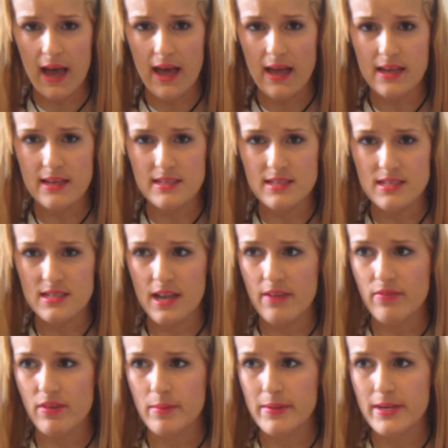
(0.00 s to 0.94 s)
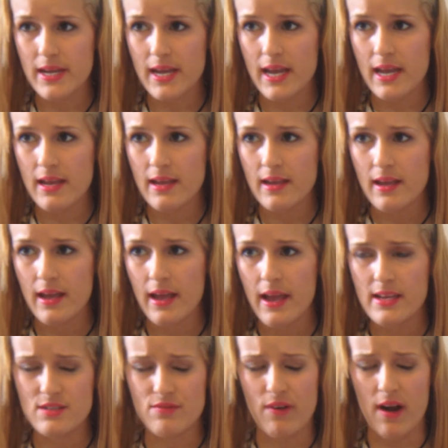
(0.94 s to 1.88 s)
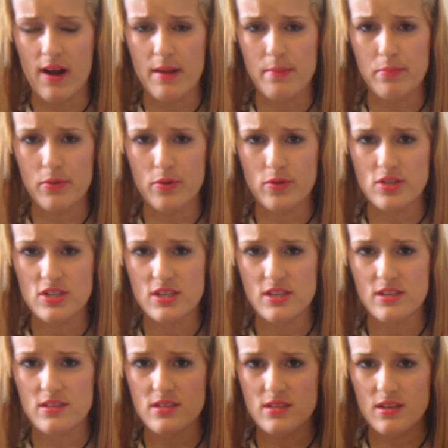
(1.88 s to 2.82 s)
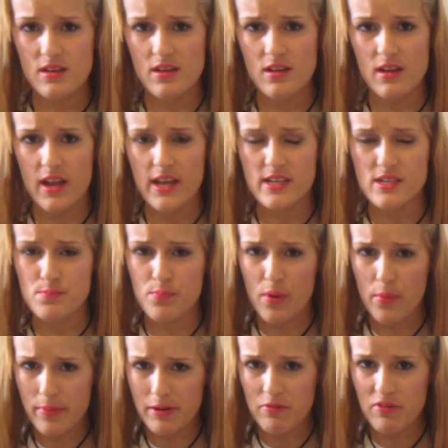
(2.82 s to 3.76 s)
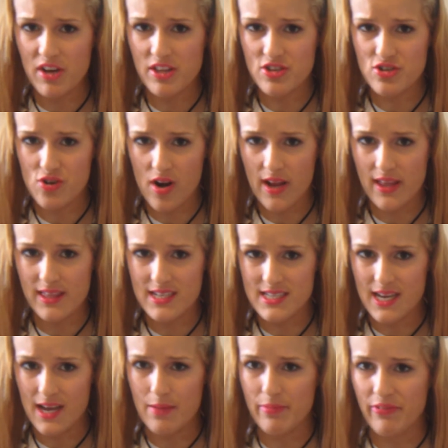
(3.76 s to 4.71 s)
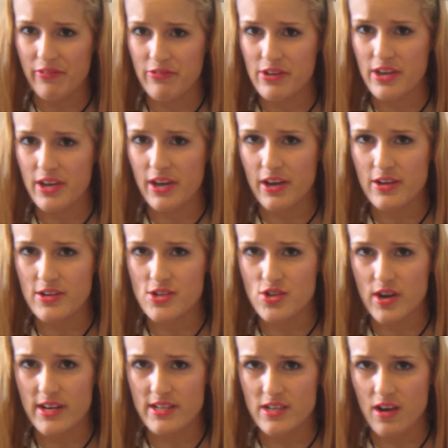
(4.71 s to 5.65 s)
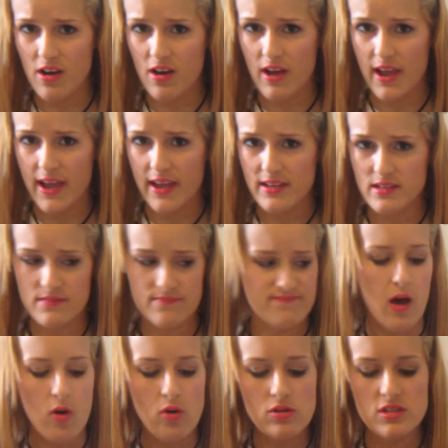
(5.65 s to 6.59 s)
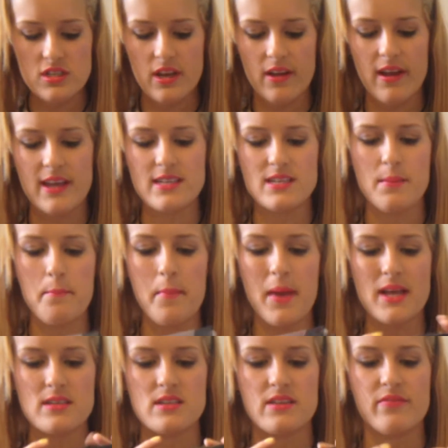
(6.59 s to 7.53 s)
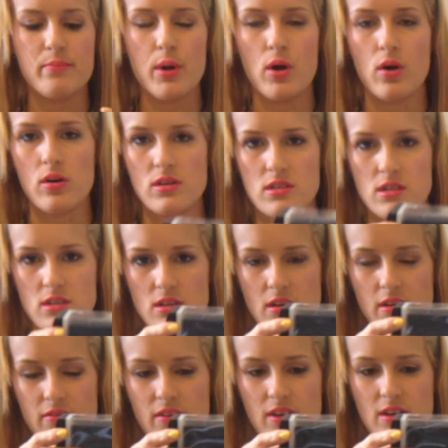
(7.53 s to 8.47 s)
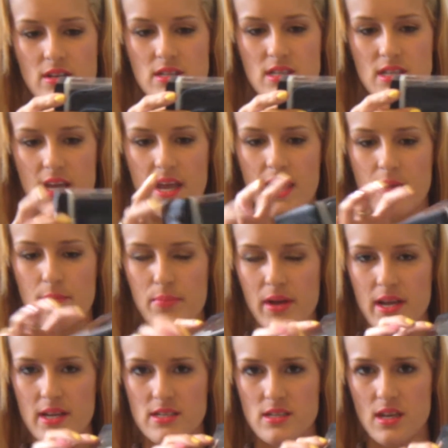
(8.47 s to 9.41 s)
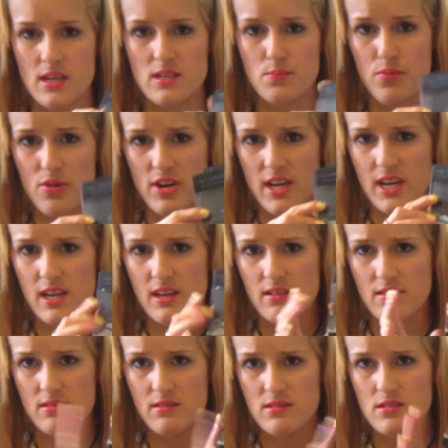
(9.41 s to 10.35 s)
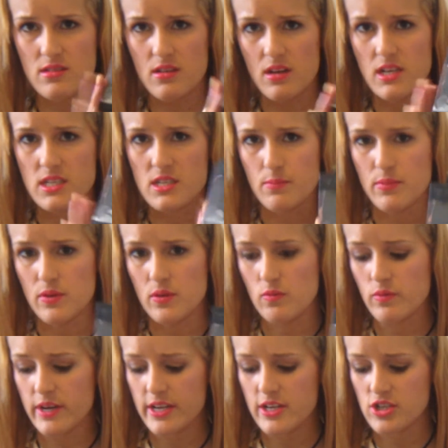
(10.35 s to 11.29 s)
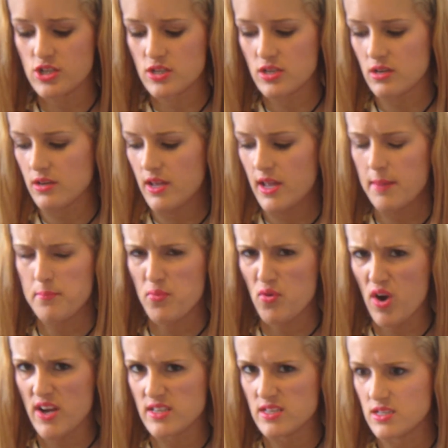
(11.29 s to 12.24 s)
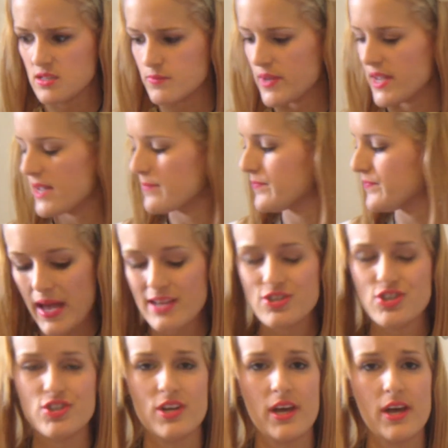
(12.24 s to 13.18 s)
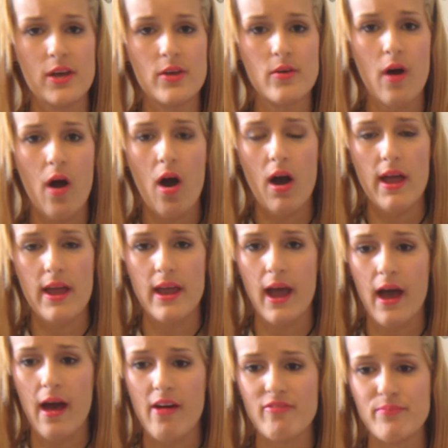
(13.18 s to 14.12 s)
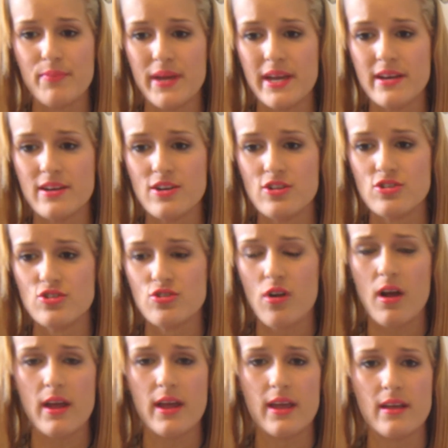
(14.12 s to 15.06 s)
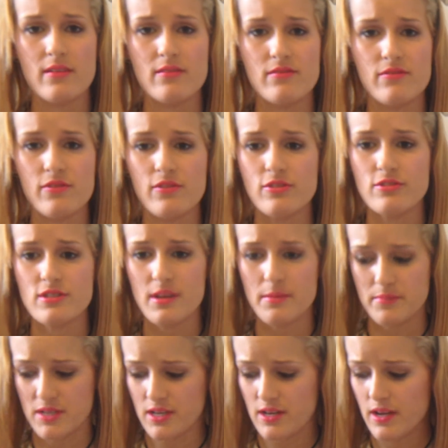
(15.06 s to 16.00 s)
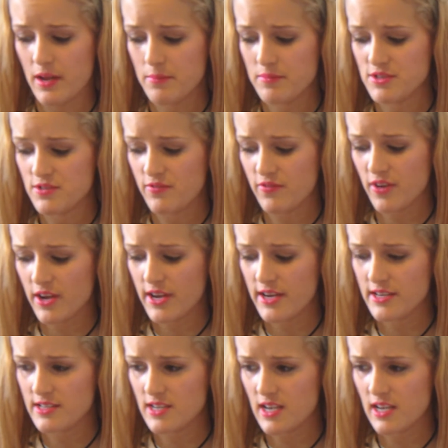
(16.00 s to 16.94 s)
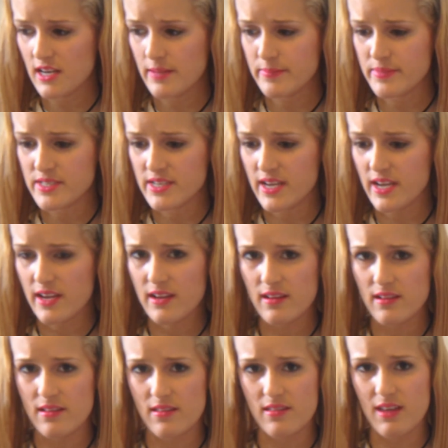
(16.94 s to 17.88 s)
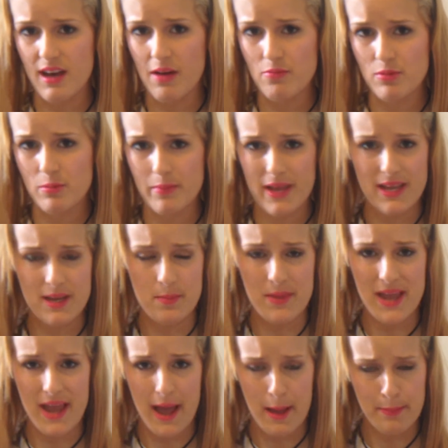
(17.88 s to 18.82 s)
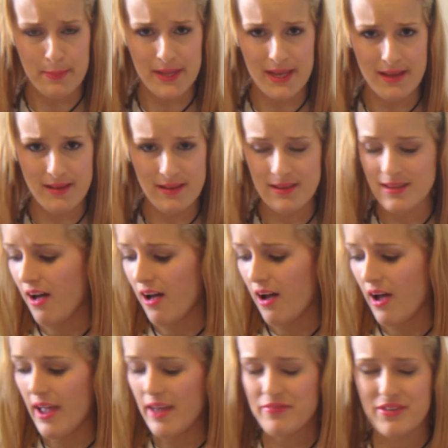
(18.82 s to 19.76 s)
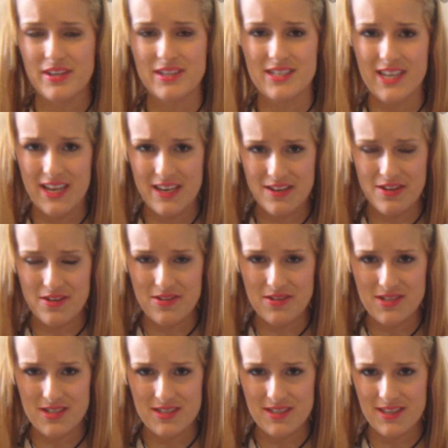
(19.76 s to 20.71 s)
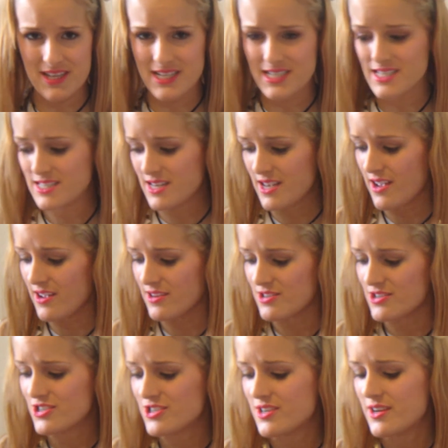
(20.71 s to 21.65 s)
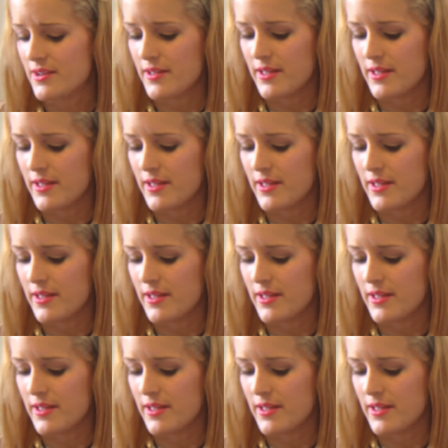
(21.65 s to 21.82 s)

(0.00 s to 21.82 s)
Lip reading: and saving money is very important, it's probably worth trying this out before you go straight to high end. Also, it's a massive box. I don't know if you can see, but it's pretty sizable, which impresses me. As you know, I have been trying for some time to find a lipstick that will make me happy. I have continued this search.